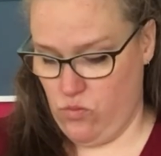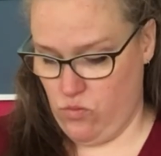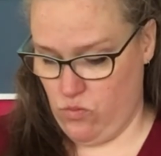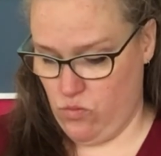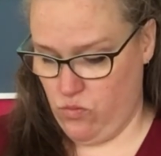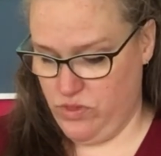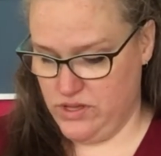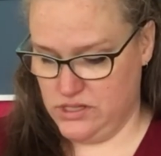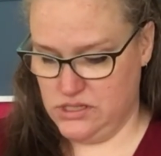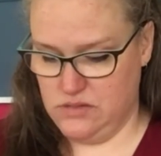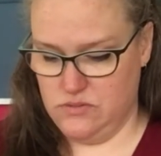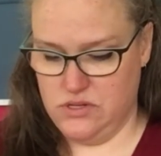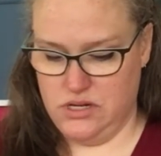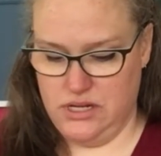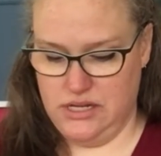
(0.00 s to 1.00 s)
This
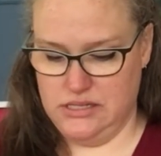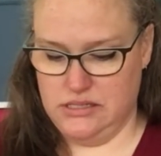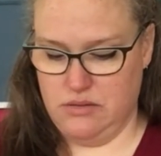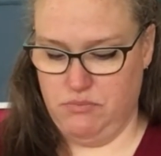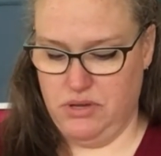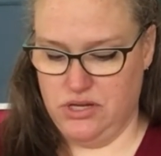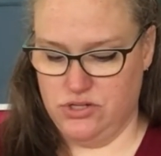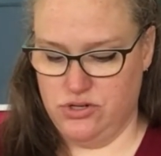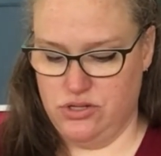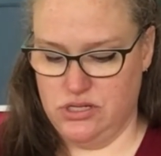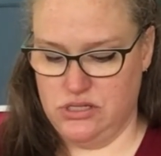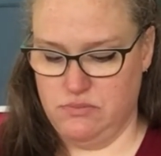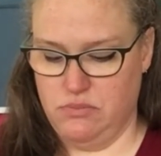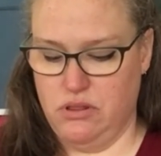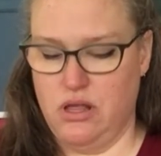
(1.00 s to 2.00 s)
one is a Picture
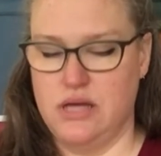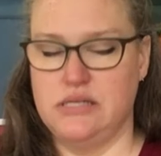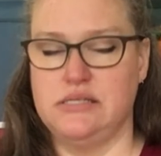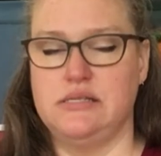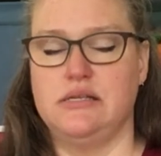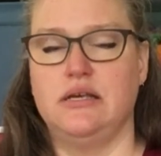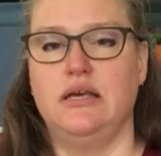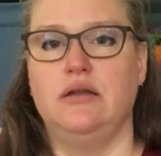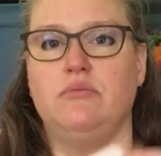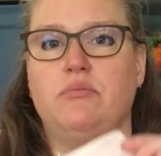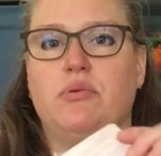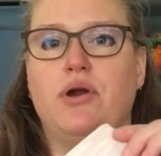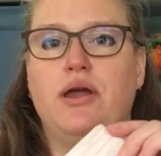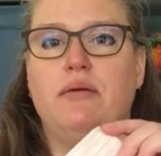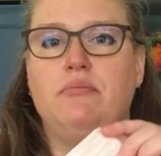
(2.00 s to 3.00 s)
This Plus in
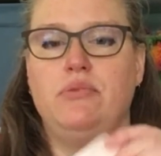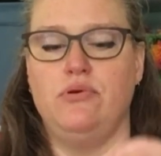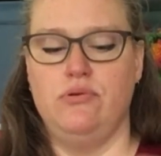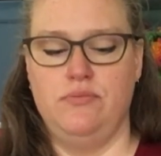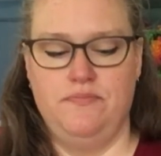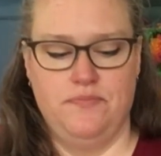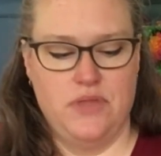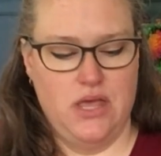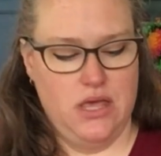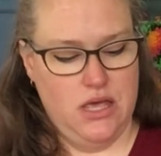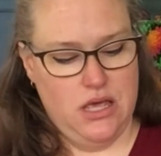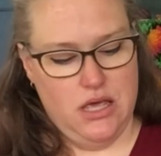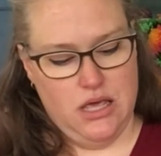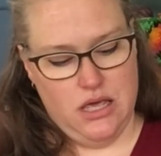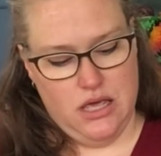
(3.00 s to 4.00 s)
Bramble.
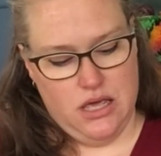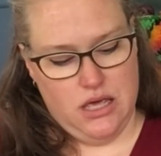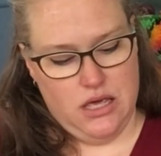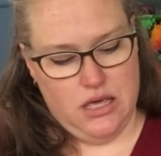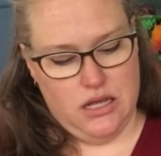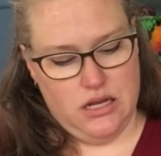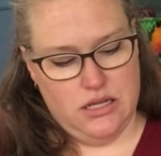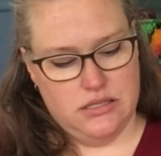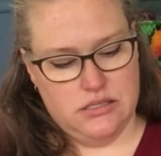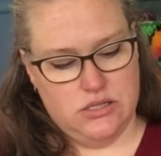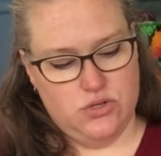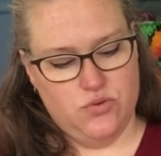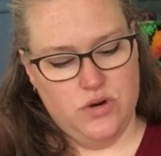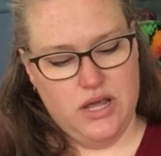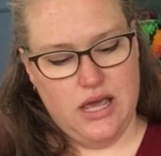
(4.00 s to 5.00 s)
It is a
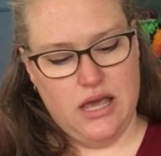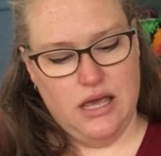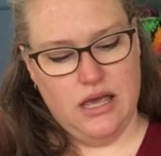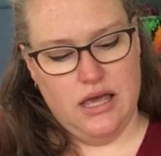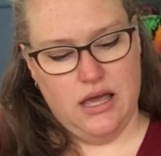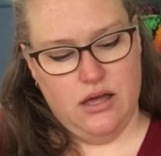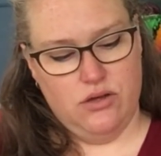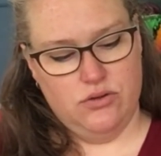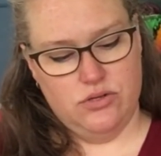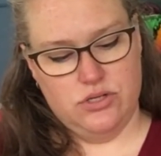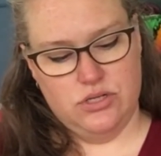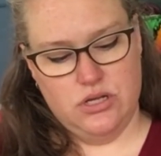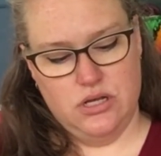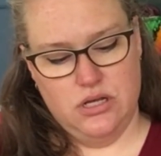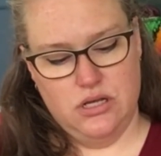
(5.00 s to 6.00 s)
28 count.